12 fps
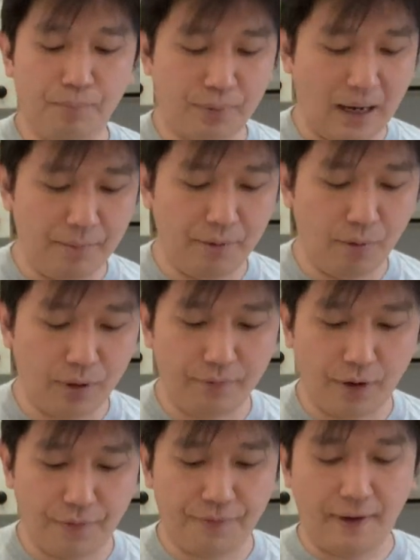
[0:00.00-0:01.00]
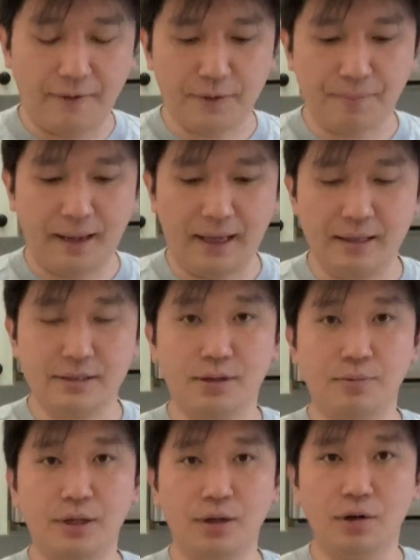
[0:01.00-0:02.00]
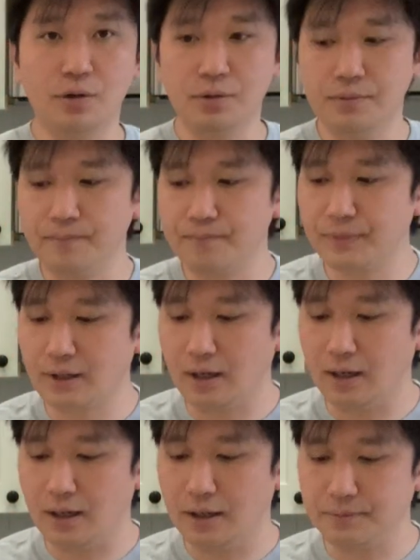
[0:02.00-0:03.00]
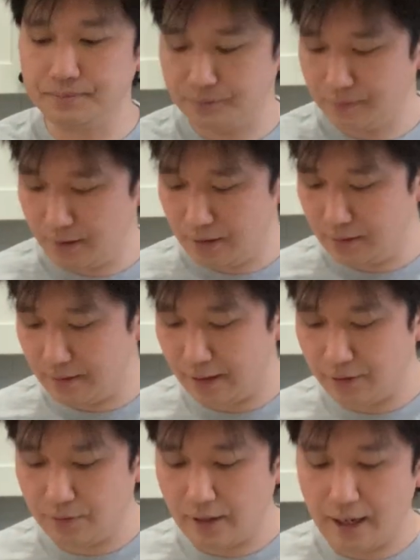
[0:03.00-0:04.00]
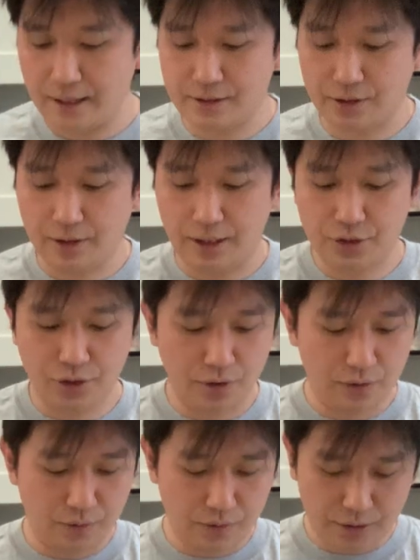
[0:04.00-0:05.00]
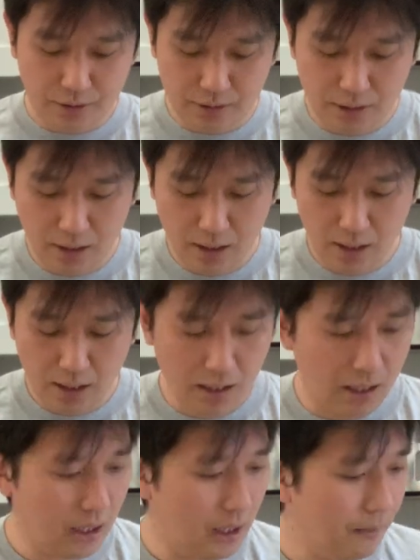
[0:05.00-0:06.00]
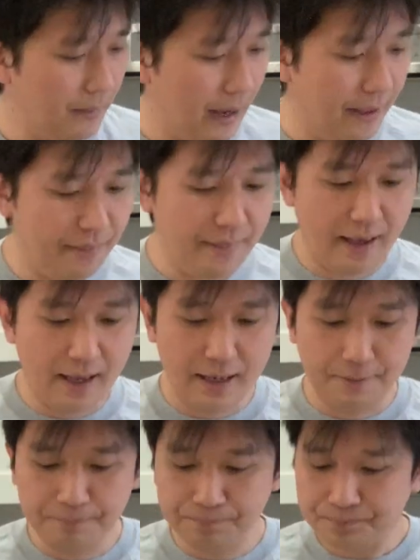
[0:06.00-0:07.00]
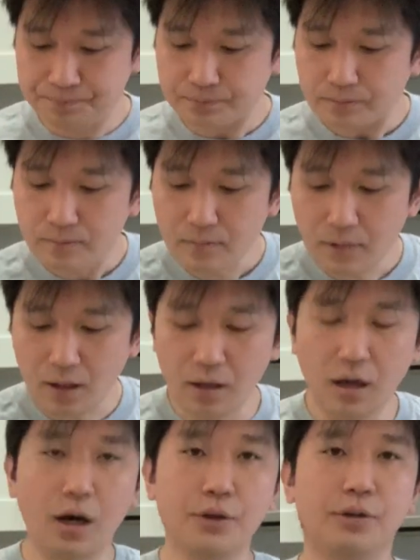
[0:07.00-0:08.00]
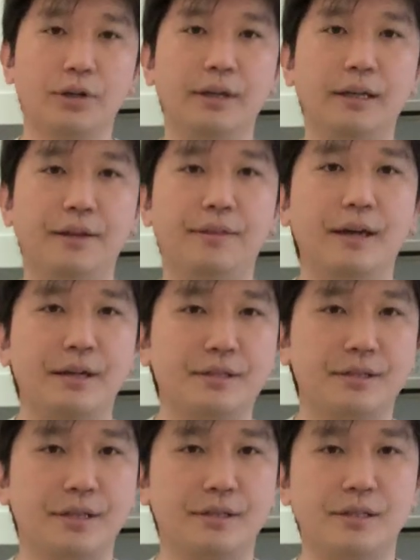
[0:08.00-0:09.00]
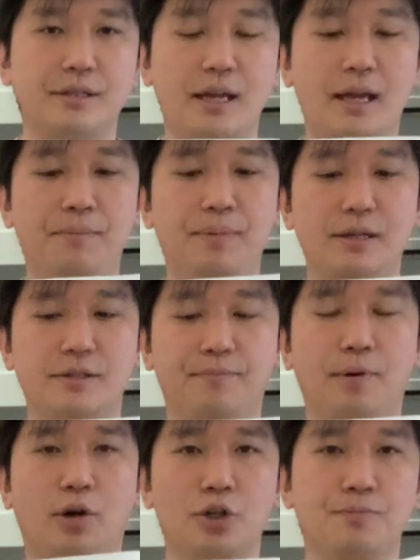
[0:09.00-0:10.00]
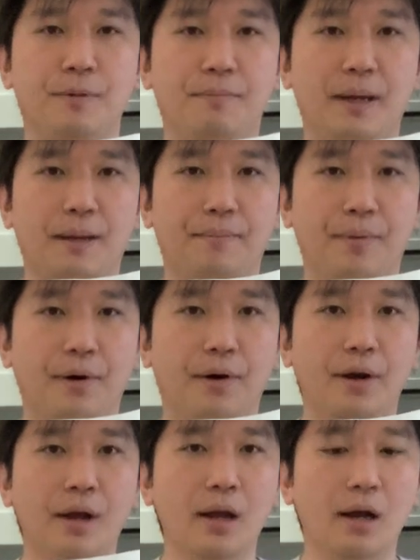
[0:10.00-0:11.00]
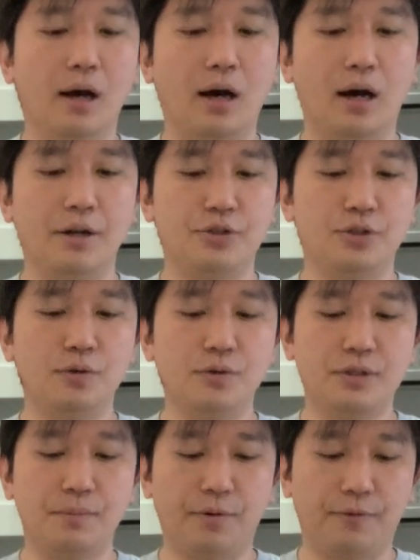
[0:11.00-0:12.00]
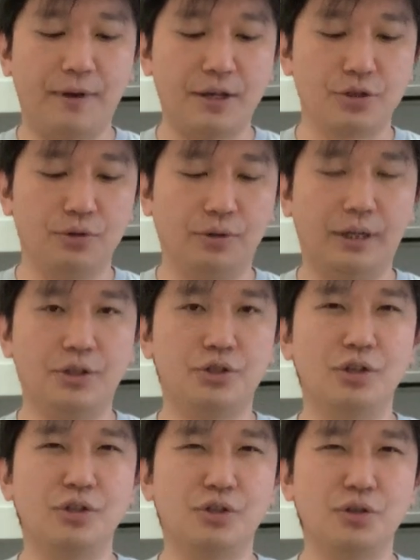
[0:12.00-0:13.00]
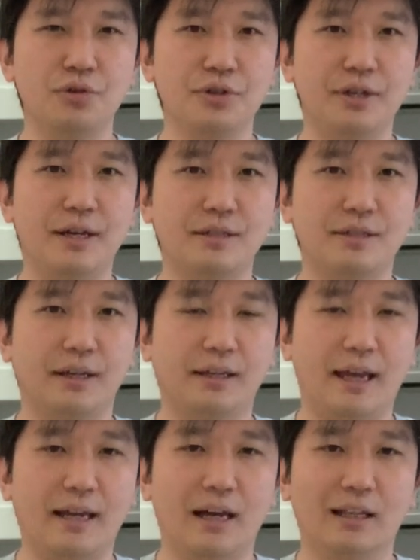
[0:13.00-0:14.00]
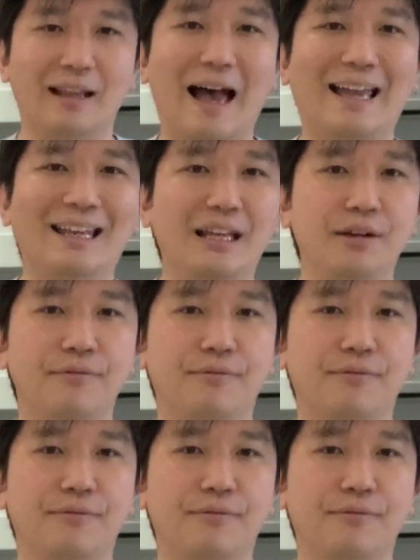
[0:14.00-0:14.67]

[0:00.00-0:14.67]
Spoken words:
probably one of our favorite pans that we own. Thank you guys at Great Jones. And then you're gonna need this. This is a piece of parchment paper. It's used in professional kitchens, usually as like a lining